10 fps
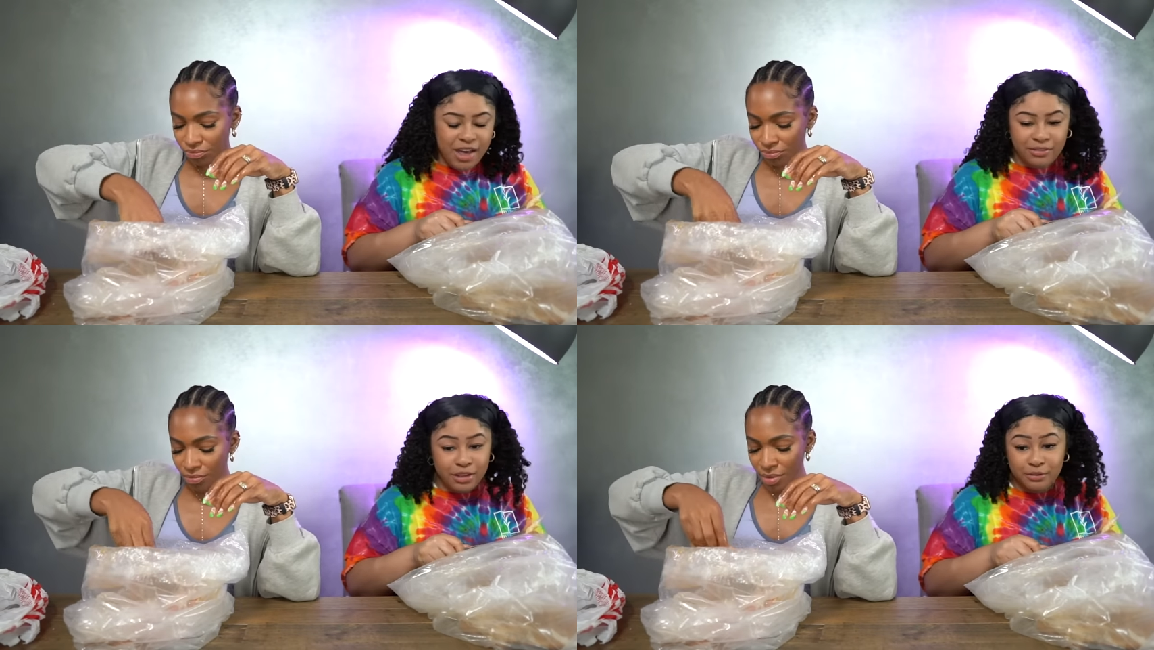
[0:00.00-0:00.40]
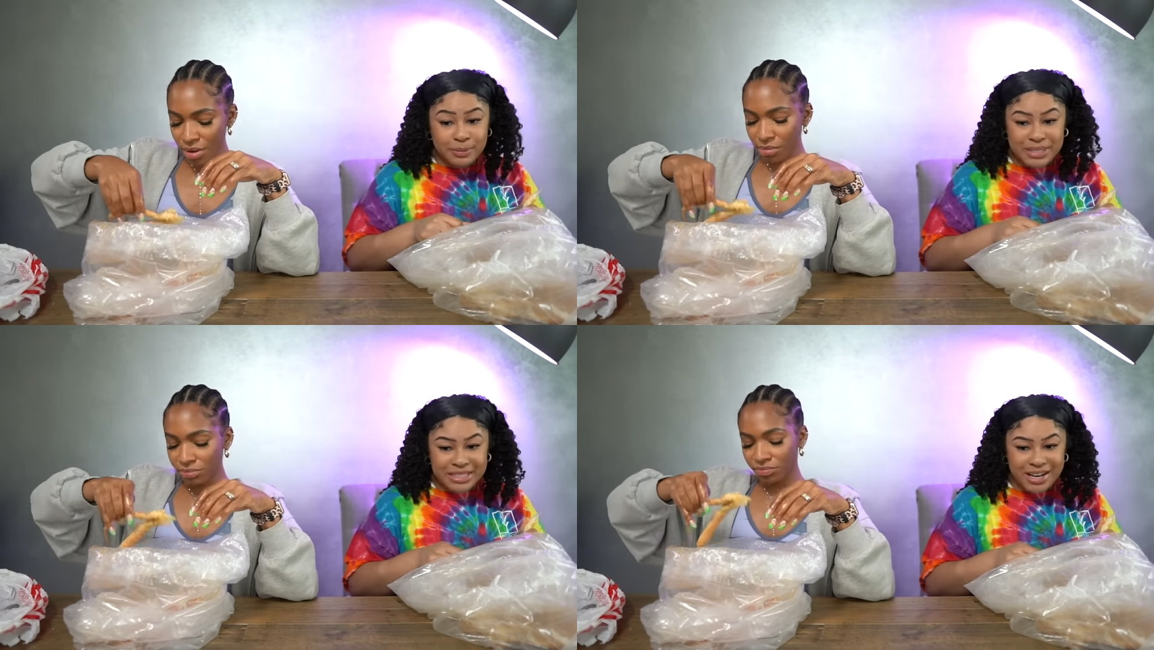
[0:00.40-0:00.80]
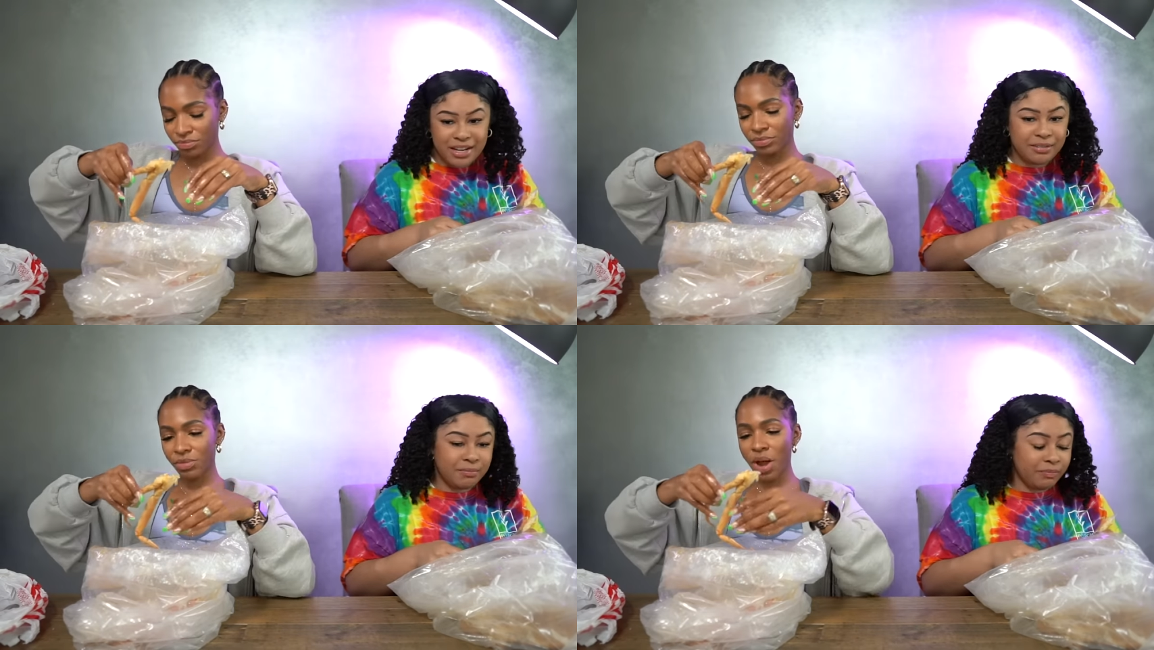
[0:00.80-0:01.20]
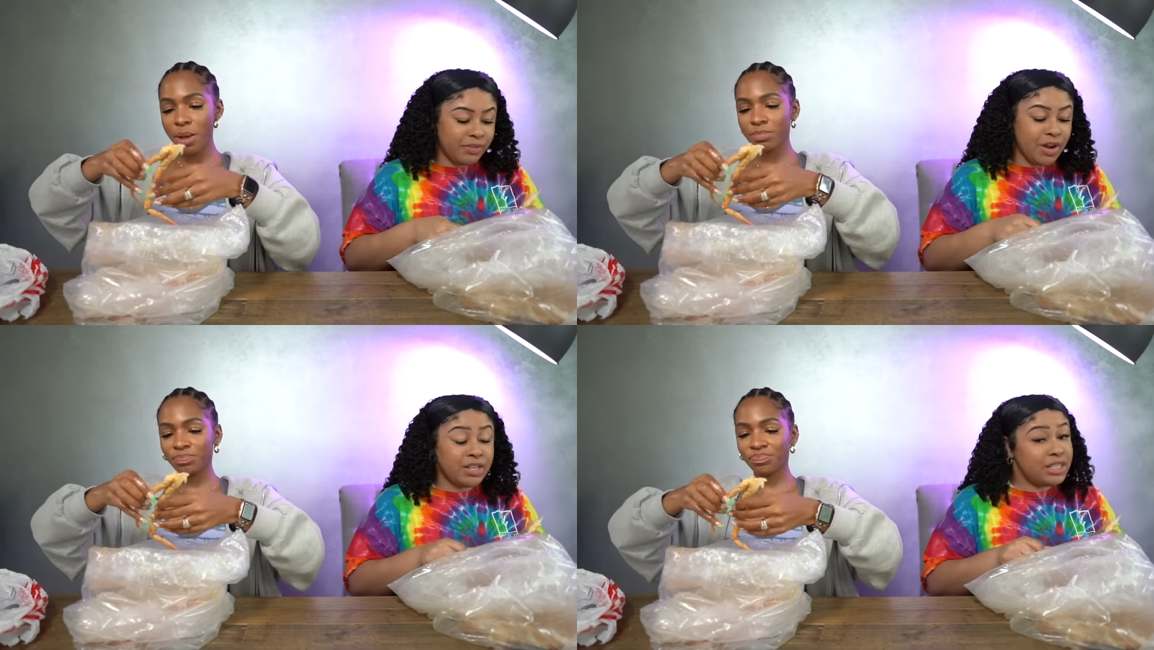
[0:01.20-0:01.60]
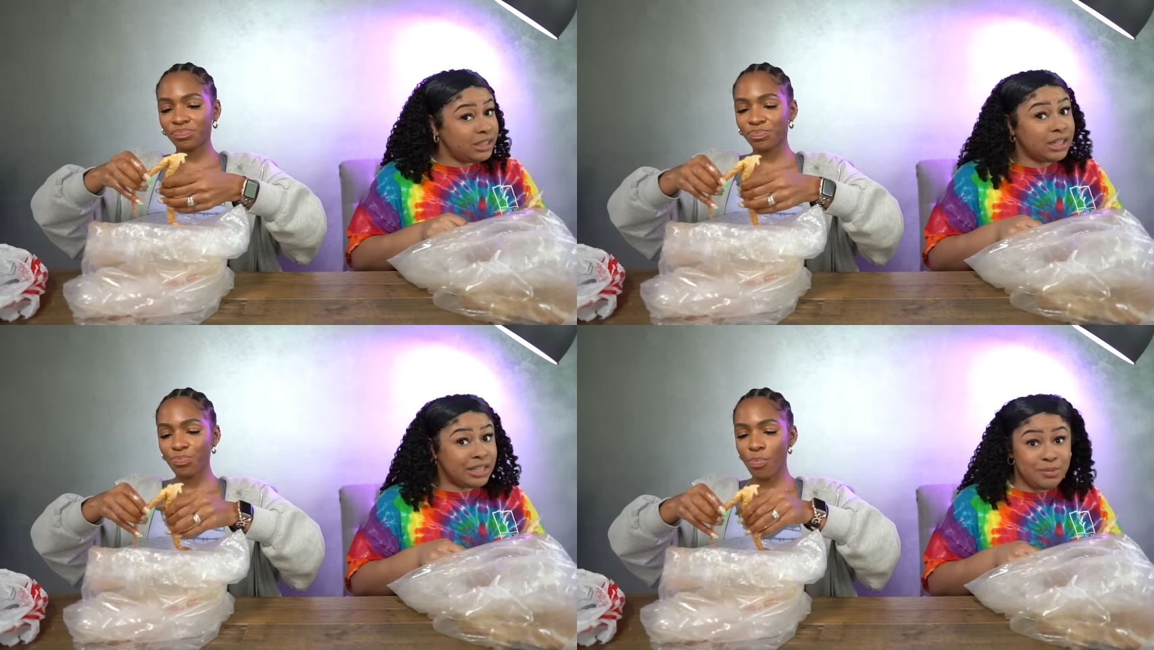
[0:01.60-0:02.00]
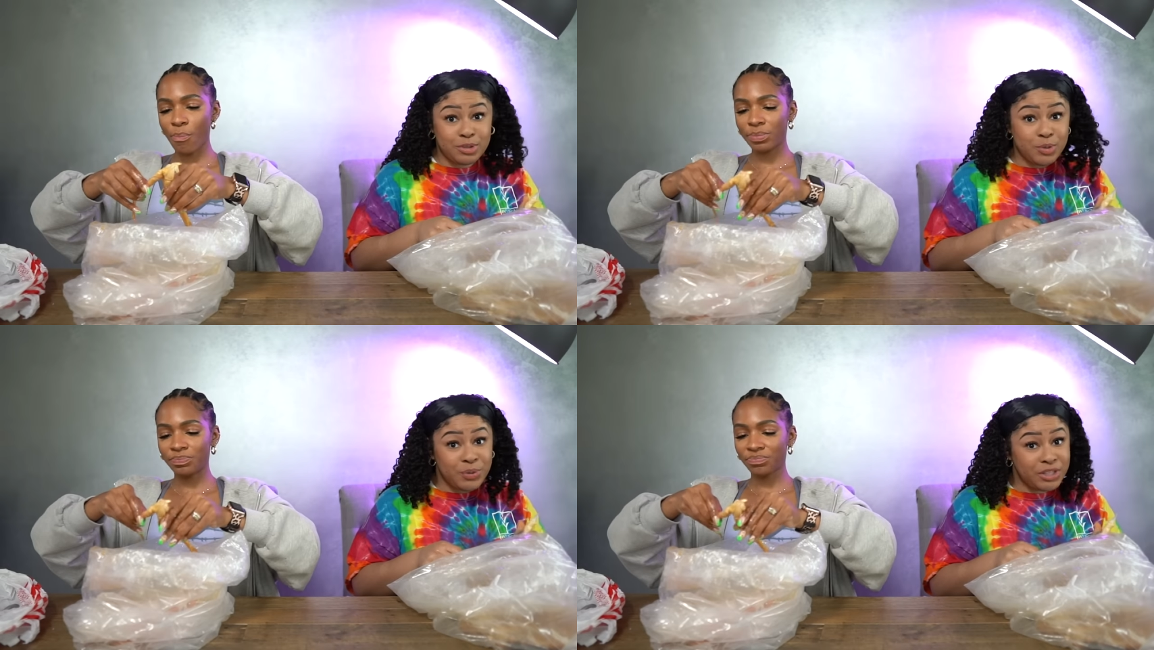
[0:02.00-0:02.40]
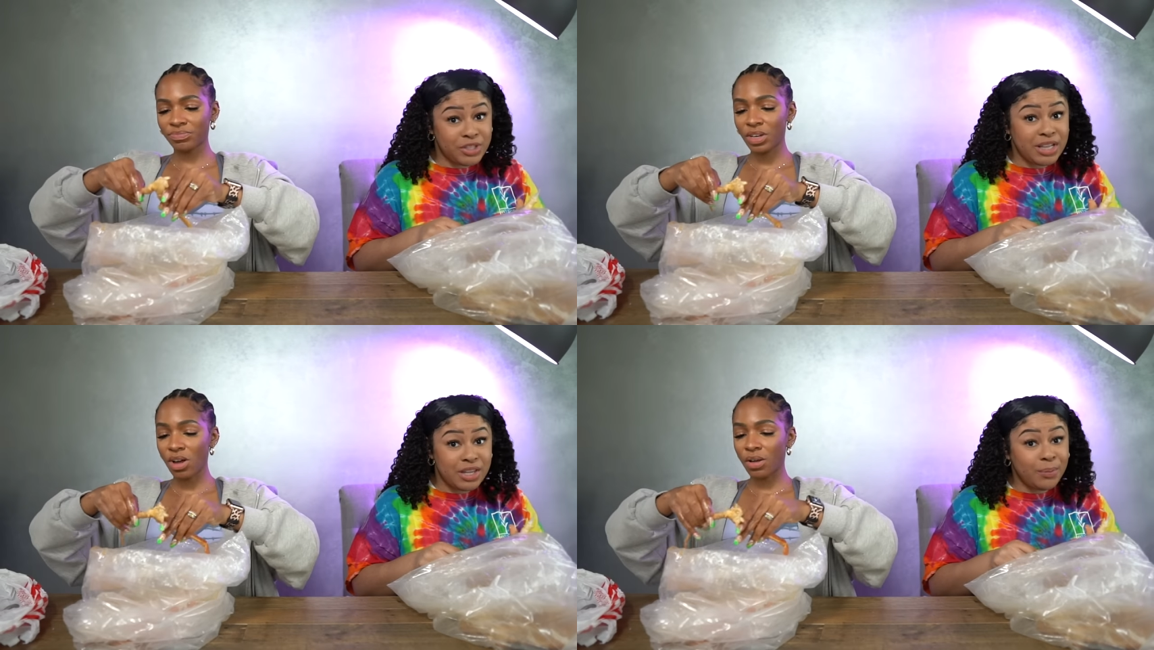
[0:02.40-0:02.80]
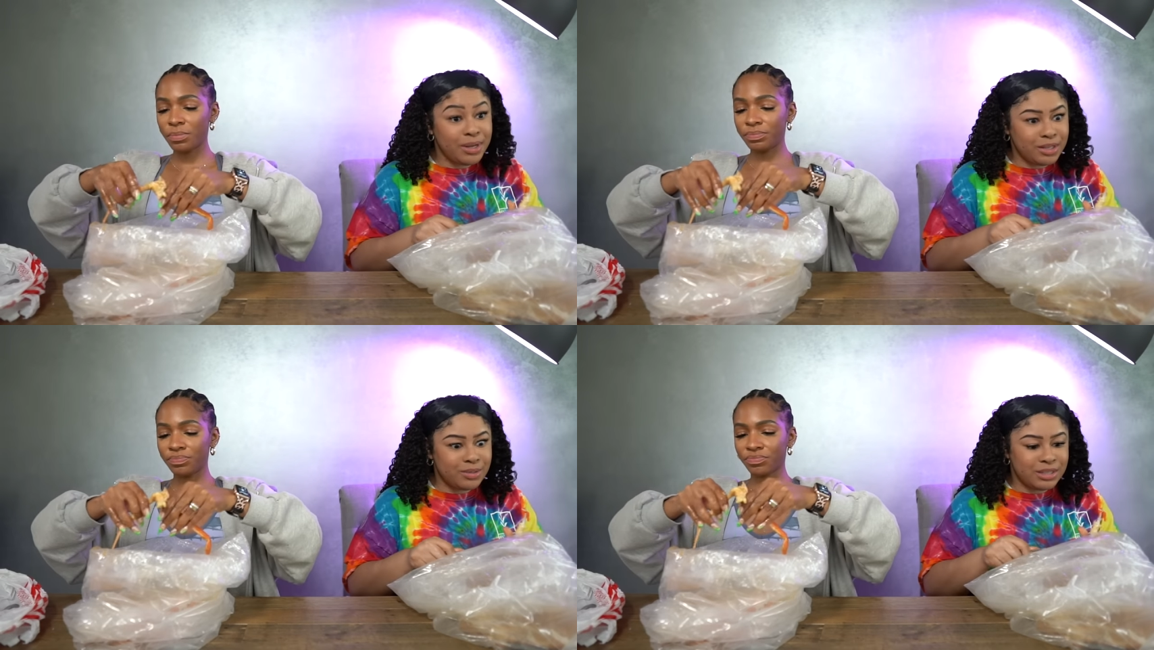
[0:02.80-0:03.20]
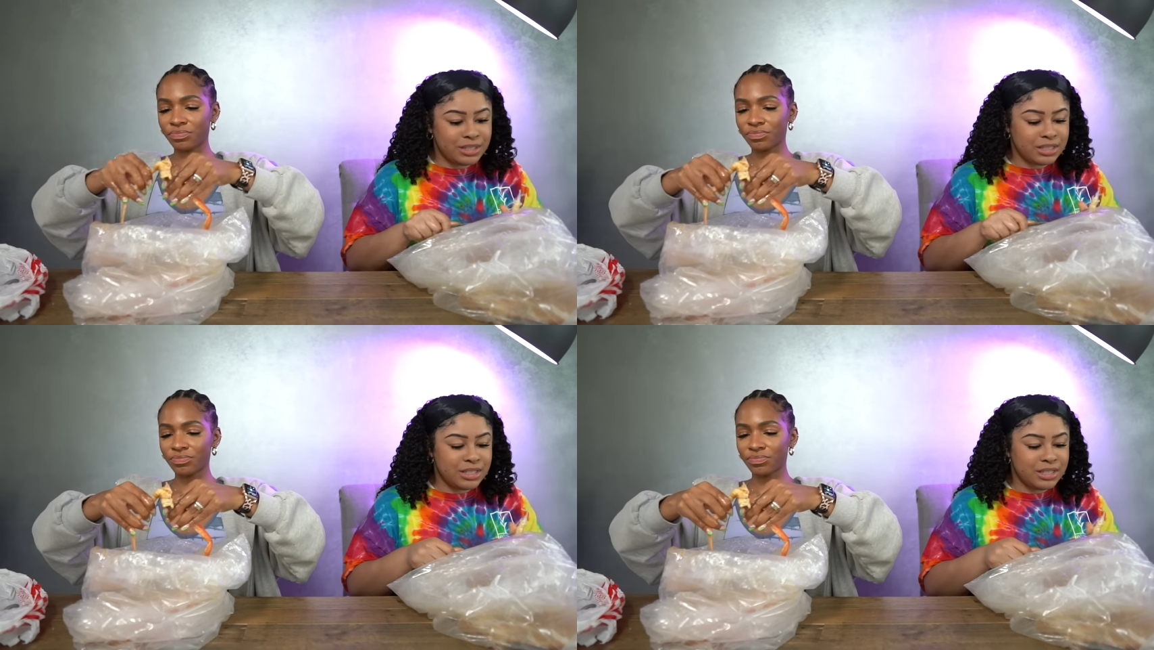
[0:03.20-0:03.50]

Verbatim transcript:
Speaker 1: Everything from TikTok. Right. On TikTok, they was doing this. So I think we can do this.